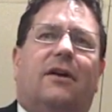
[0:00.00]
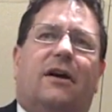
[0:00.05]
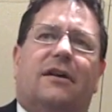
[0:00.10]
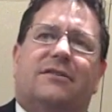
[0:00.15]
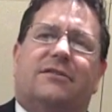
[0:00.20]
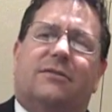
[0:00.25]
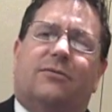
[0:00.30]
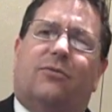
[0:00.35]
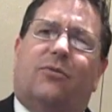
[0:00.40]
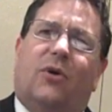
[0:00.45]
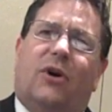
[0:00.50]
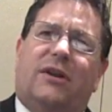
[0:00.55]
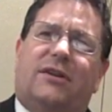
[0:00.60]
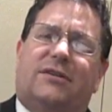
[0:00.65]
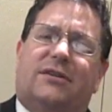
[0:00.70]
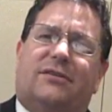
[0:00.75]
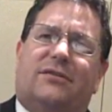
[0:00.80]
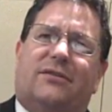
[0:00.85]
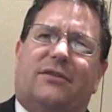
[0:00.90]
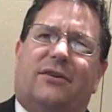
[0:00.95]
I said,
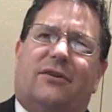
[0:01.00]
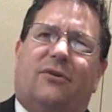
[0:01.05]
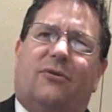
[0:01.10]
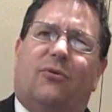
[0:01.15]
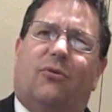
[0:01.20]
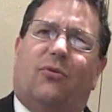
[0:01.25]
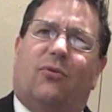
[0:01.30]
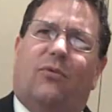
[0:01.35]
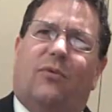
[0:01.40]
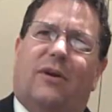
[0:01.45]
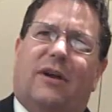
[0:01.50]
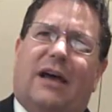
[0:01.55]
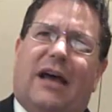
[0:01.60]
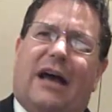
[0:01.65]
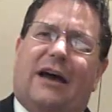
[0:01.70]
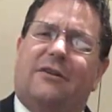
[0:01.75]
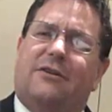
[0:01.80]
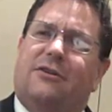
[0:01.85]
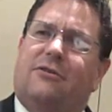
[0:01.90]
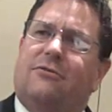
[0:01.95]

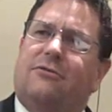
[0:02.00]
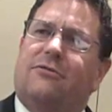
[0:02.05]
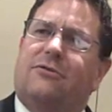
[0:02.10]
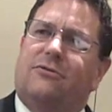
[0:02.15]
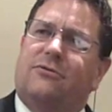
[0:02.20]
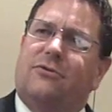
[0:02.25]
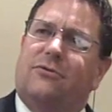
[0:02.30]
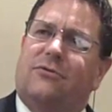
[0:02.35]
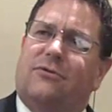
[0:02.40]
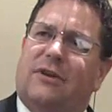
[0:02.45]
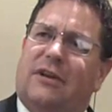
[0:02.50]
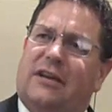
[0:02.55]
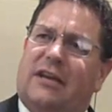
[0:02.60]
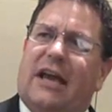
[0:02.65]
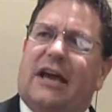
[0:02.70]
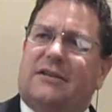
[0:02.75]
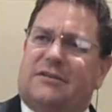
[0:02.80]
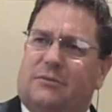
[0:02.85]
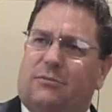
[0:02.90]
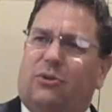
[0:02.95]
how do you,
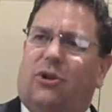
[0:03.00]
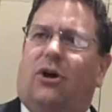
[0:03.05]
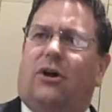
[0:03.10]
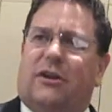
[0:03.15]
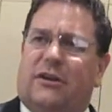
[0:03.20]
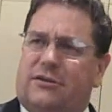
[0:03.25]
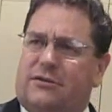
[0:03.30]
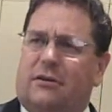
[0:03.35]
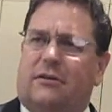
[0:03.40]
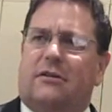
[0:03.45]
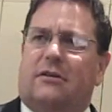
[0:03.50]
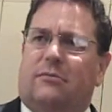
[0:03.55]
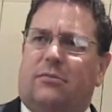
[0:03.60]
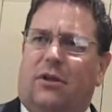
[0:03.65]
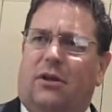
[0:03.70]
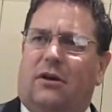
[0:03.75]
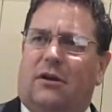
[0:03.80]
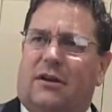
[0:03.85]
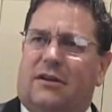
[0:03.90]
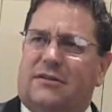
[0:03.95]
he has a blog. He started a
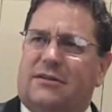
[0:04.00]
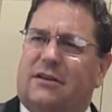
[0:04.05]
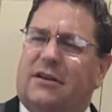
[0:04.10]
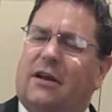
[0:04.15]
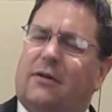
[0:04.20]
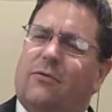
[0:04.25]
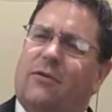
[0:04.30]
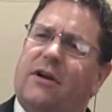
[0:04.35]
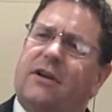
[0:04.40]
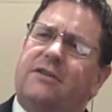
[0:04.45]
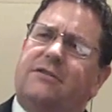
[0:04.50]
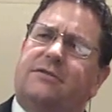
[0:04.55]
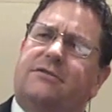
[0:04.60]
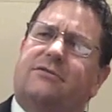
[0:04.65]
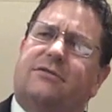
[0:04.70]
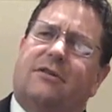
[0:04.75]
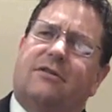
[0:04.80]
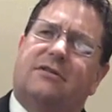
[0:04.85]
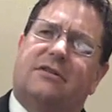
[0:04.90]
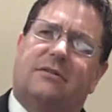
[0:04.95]
blog. I said, now, why did
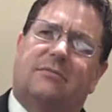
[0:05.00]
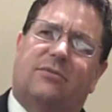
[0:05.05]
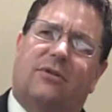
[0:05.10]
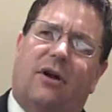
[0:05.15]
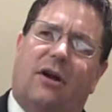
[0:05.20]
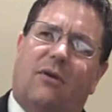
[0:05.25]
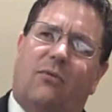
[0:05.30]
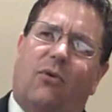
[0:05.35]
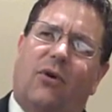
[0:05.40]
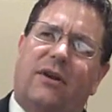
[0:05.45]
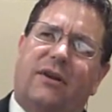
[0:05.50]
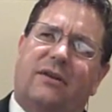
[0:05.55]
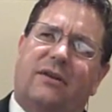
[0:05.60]
you start that blog?